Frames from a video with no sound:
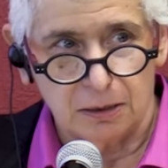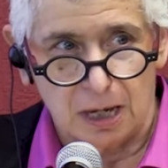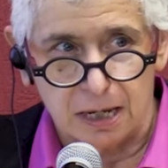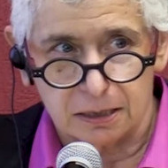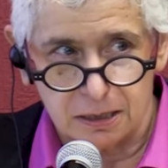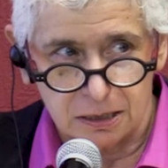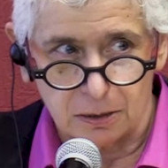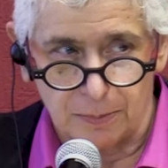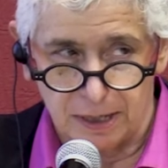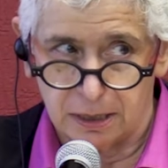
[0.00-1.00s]

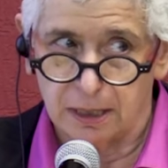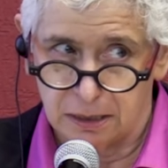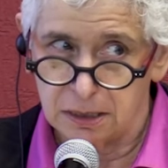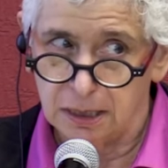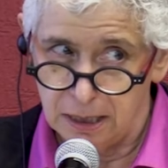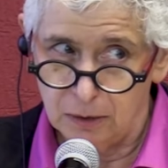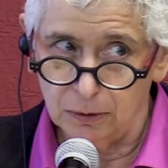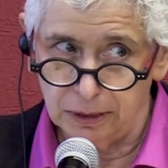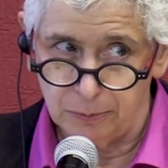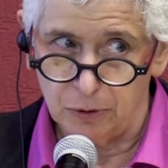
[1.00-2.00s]
anticipate and is
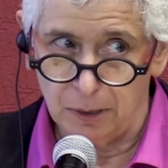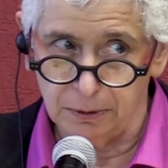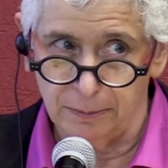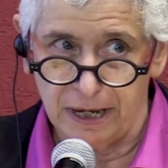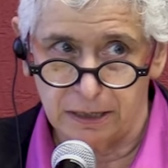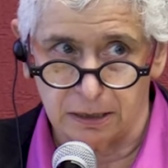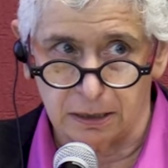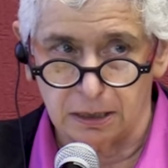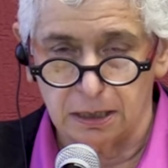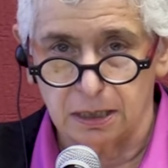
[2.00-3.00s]
equally
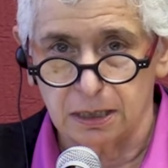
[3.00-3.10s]
problematic